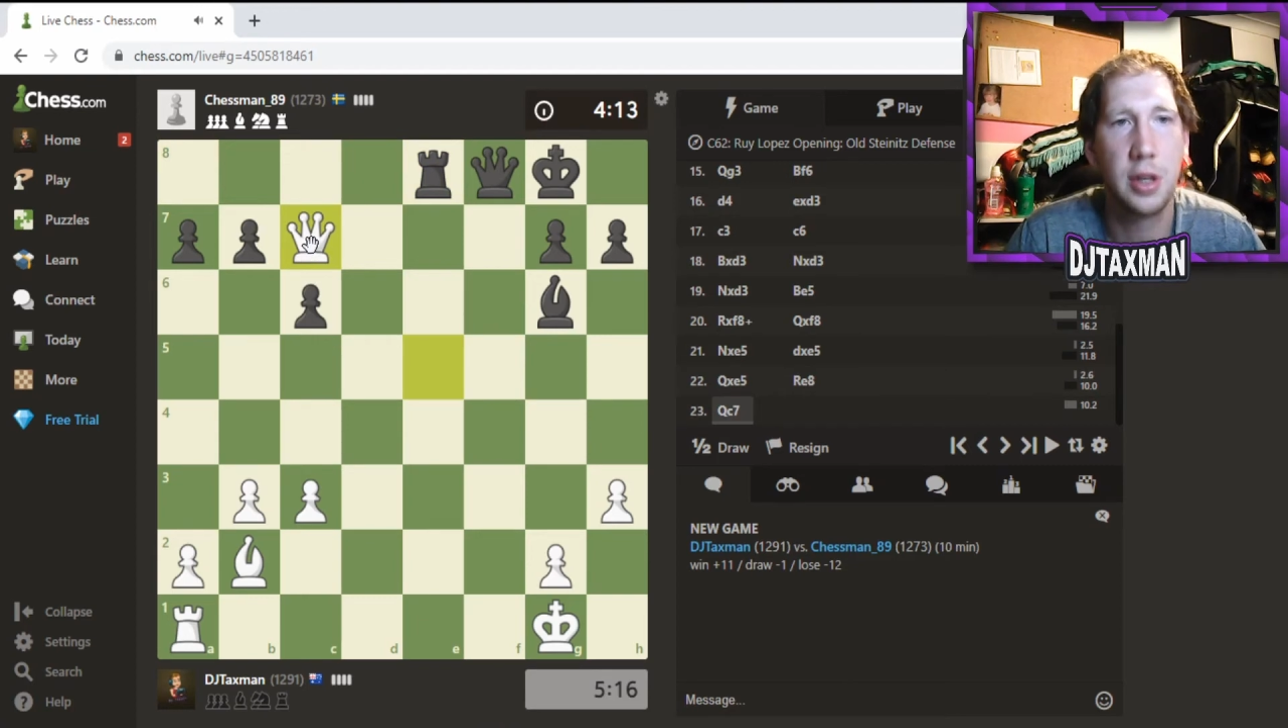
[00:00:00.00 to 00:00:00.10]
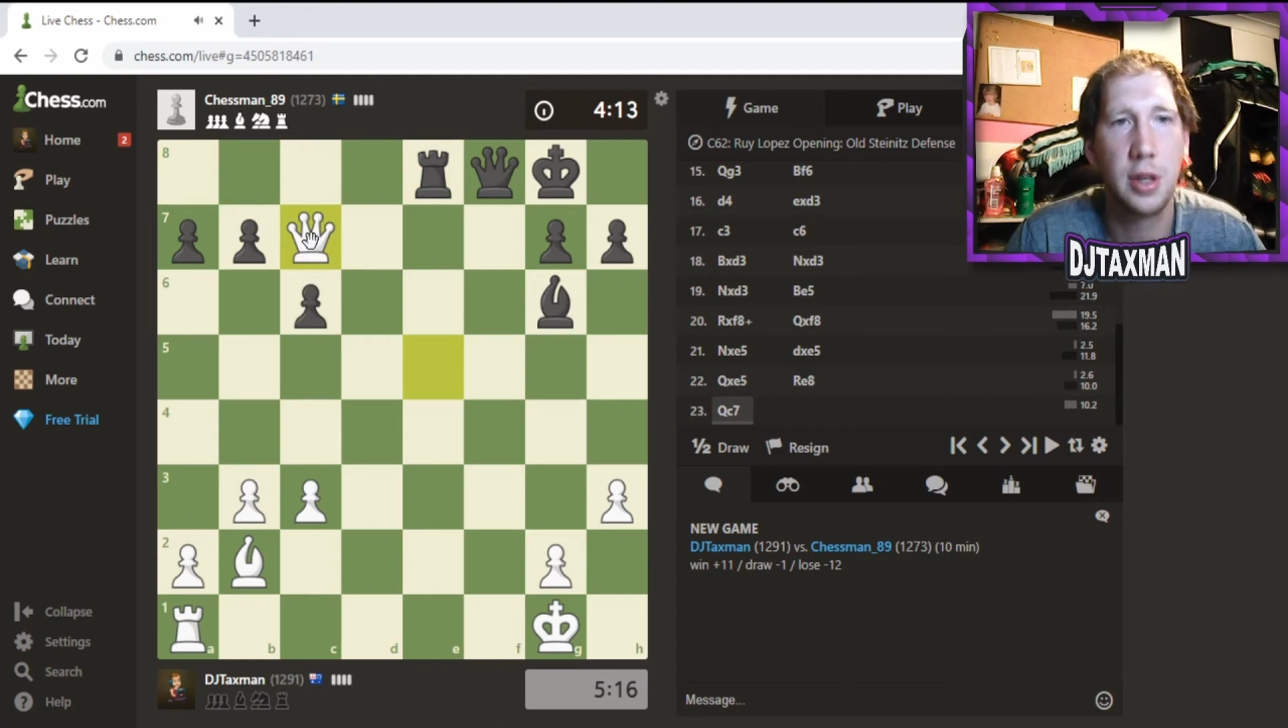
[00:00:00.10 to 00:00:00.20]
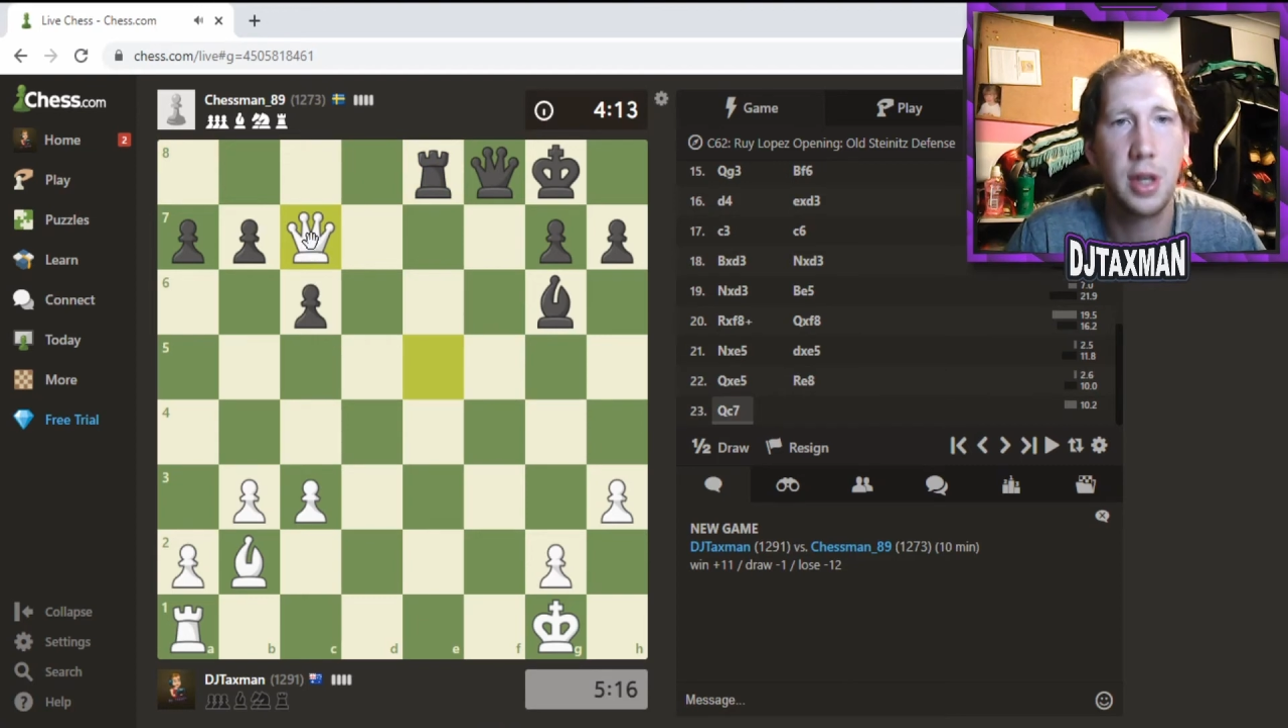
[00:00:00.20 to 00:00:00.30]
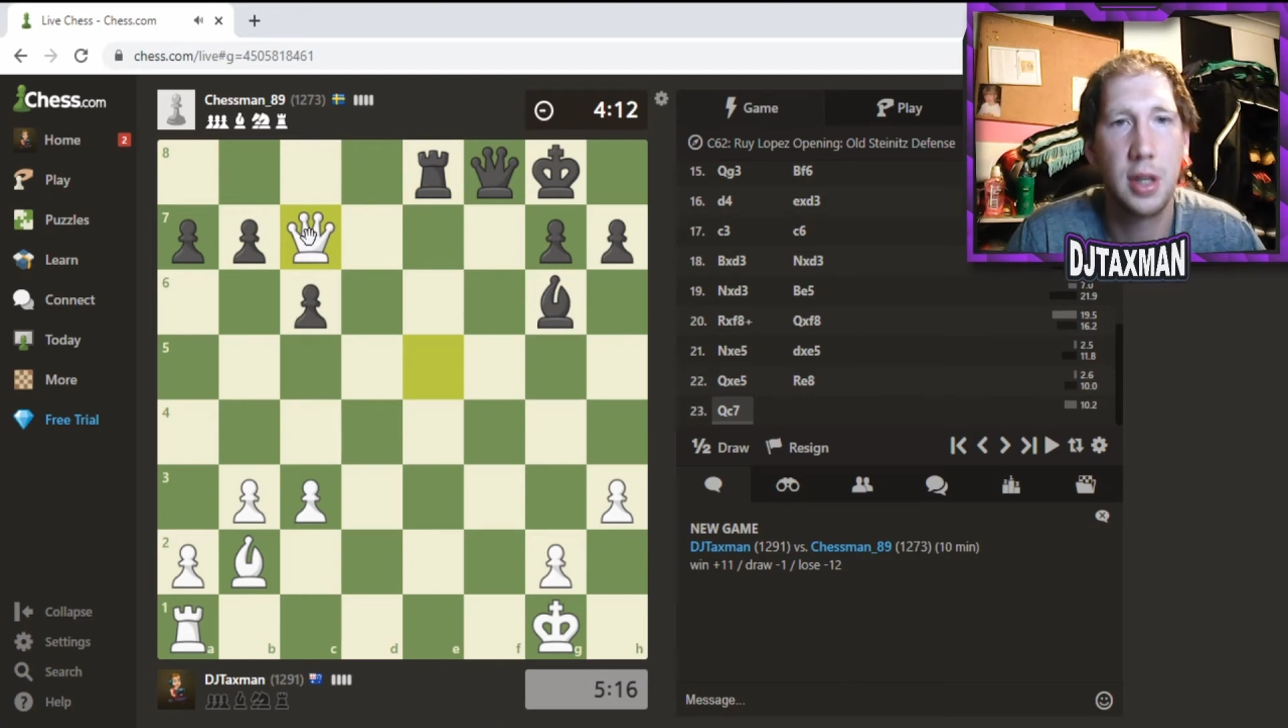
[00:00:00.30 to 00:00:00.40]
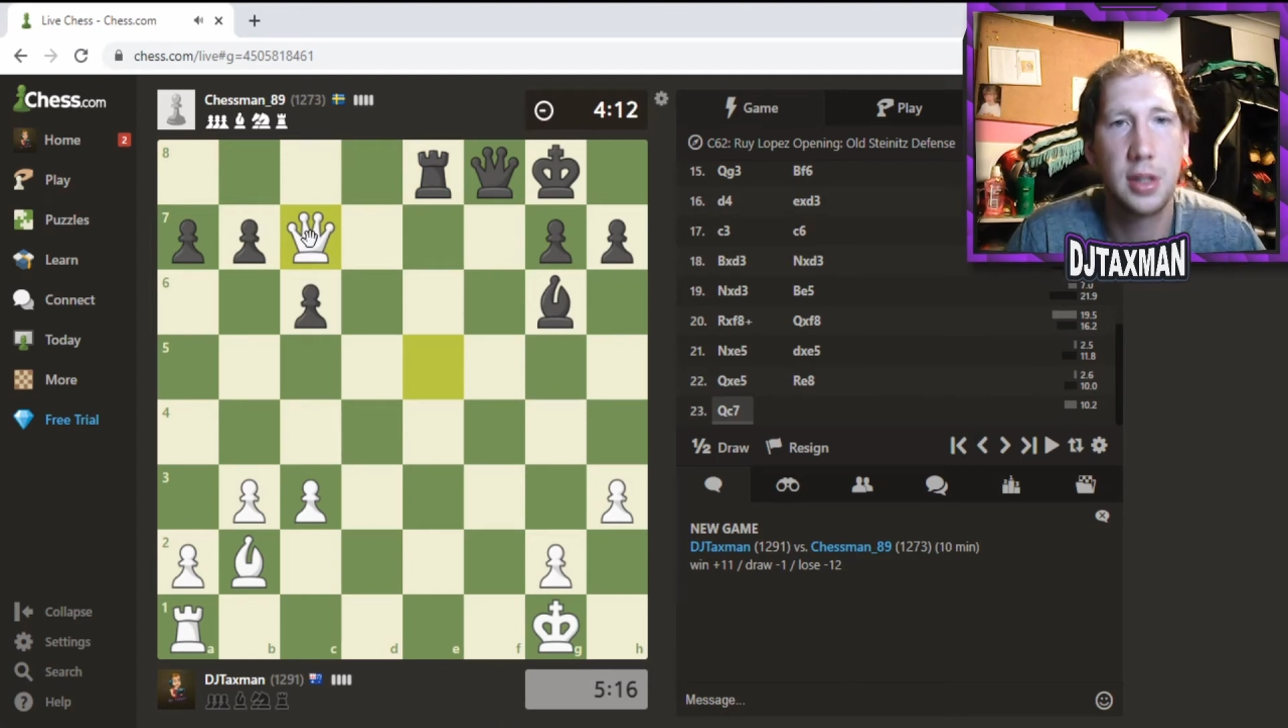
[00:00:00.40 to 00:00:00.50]

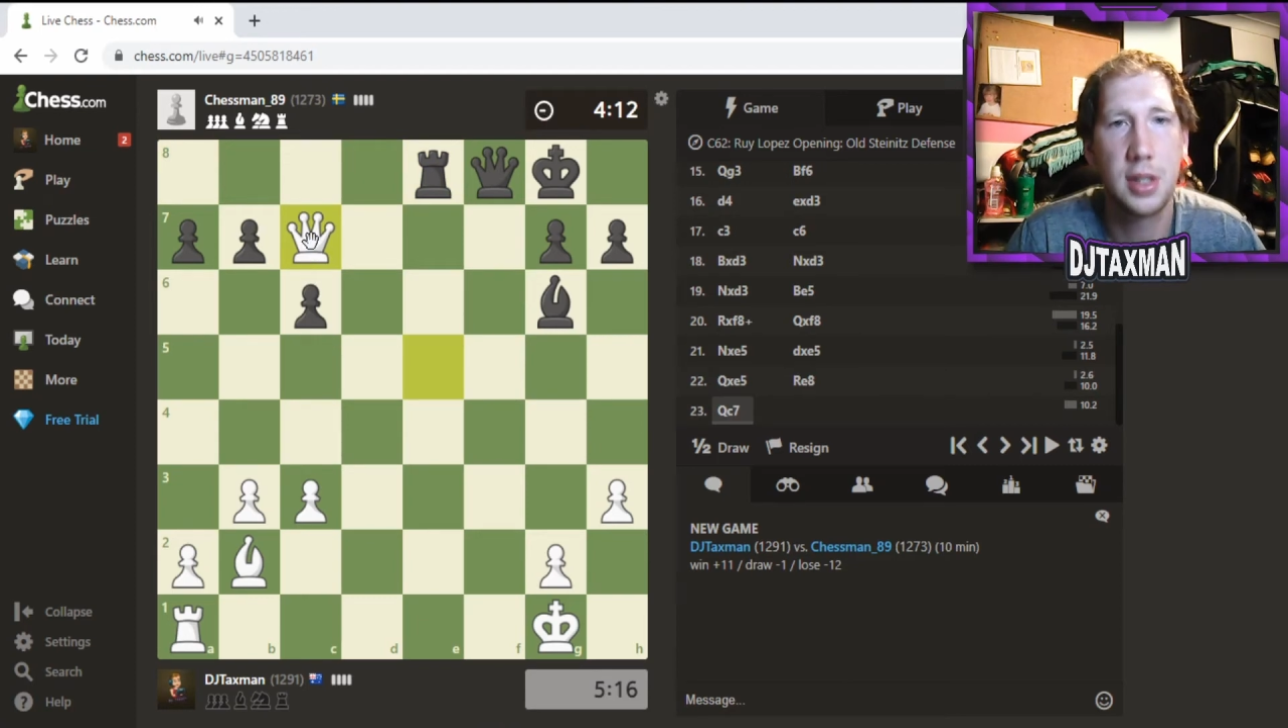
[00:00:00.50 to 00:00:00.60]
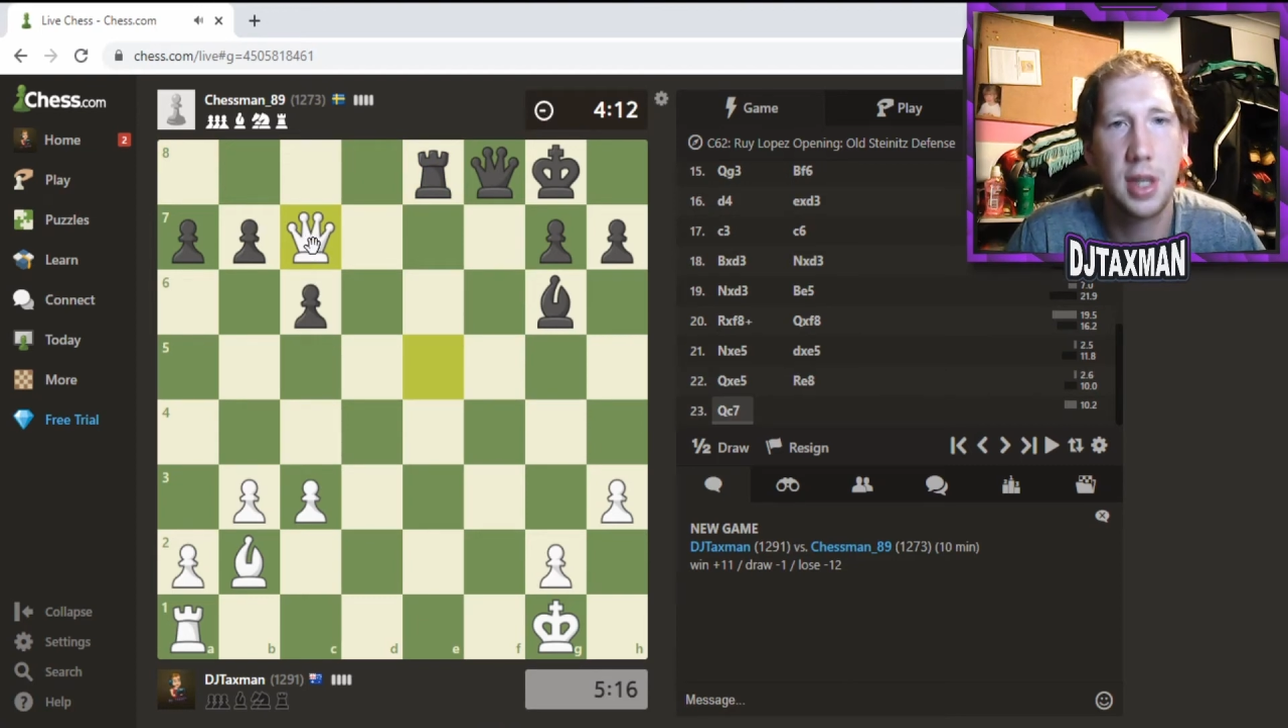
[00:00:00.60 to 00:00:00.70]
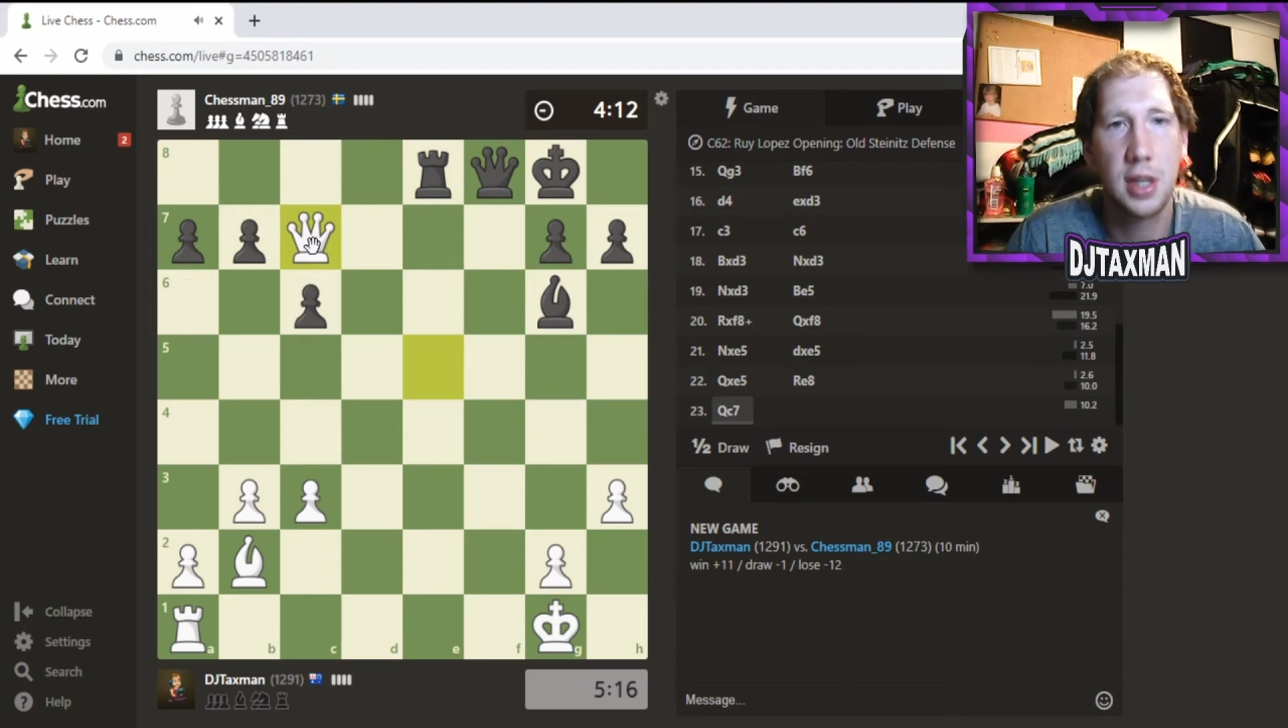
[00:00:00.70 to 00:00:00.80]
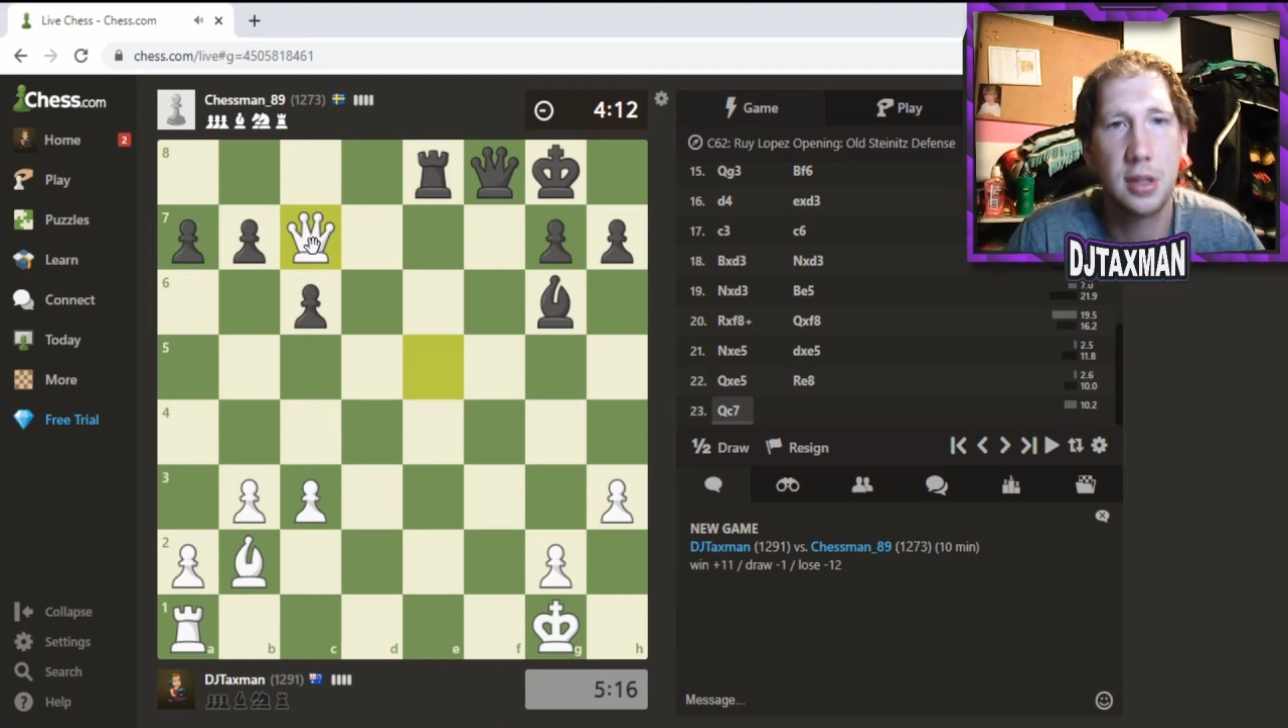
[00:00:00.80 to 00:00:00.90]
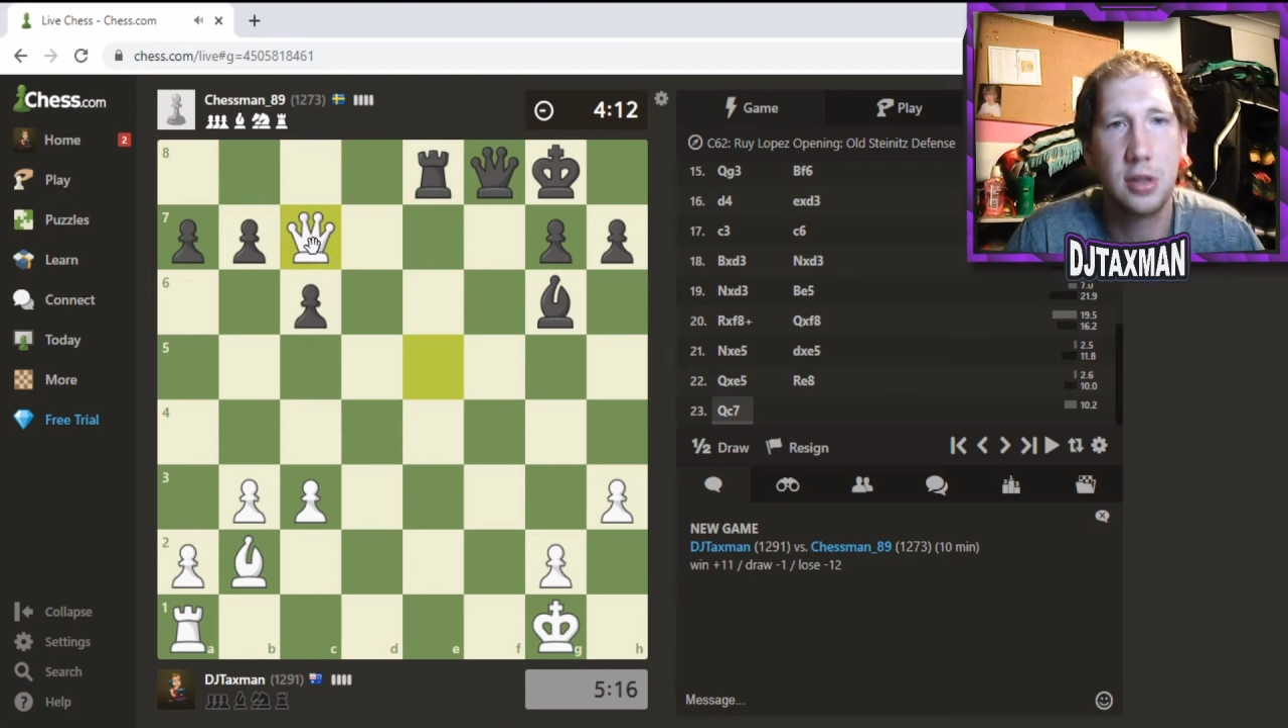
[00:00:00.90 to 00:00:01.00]
and start
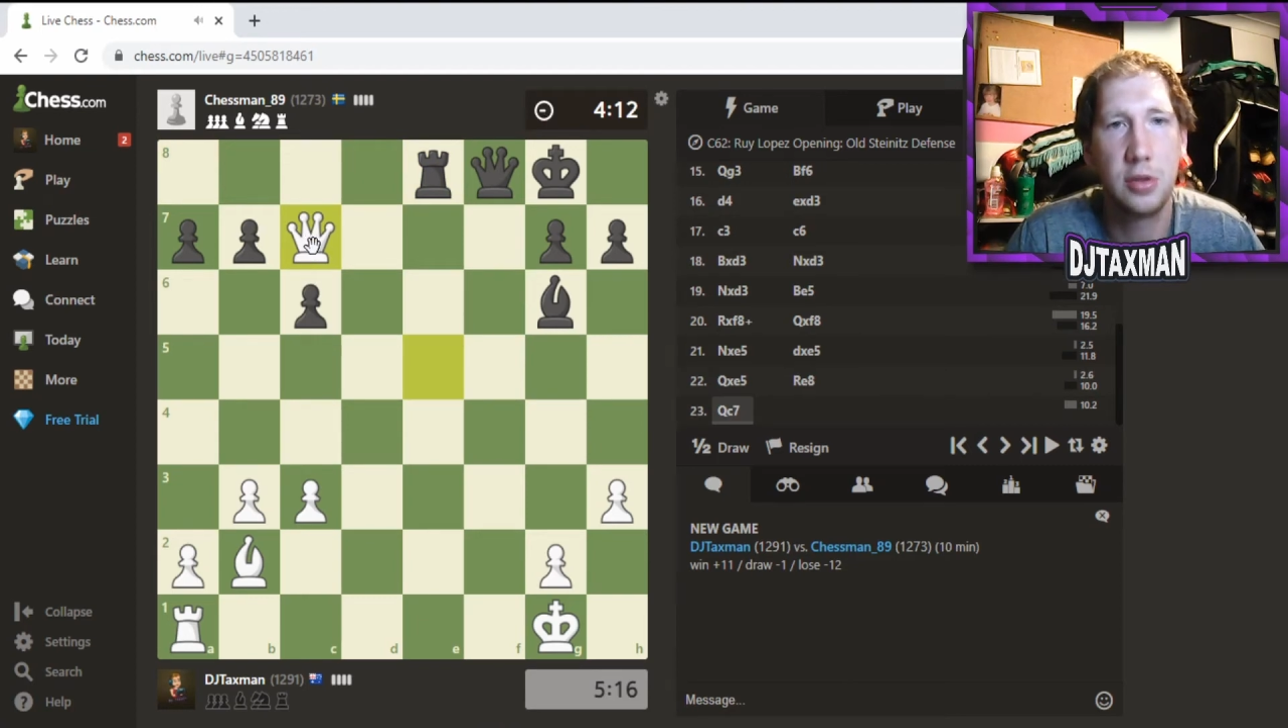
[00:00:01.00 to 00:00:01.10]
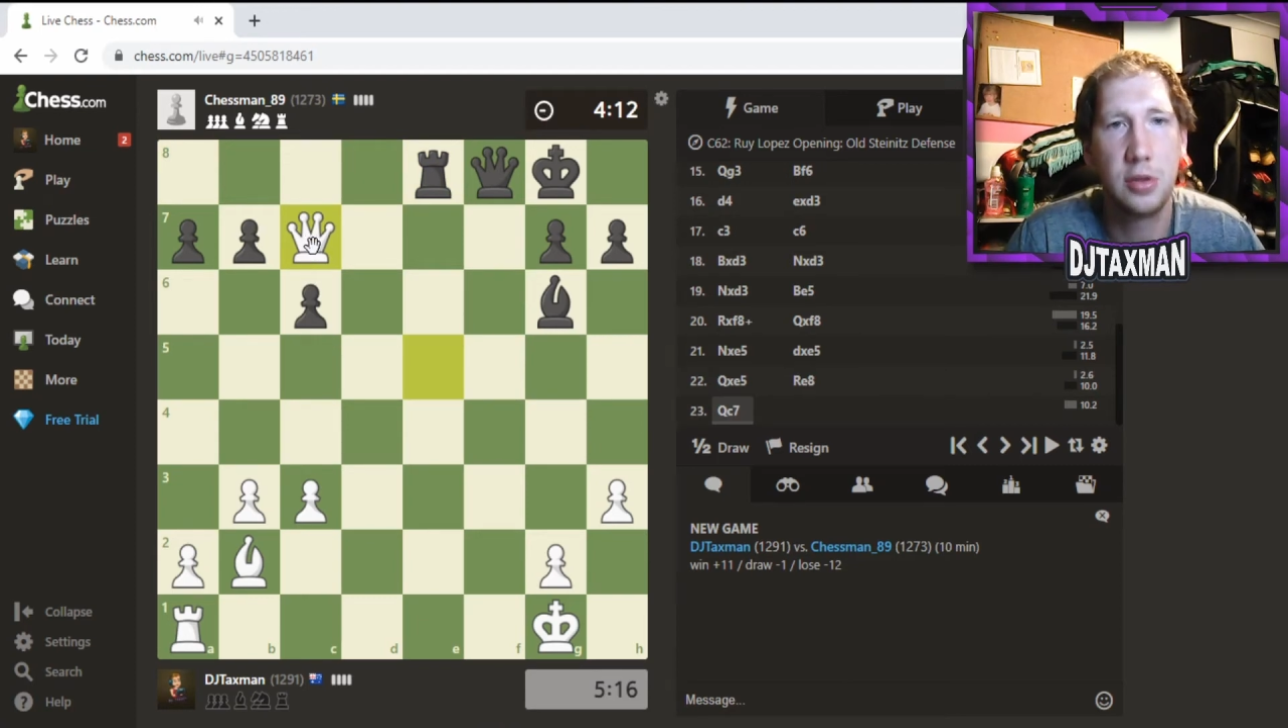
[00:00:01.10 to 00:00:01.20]
to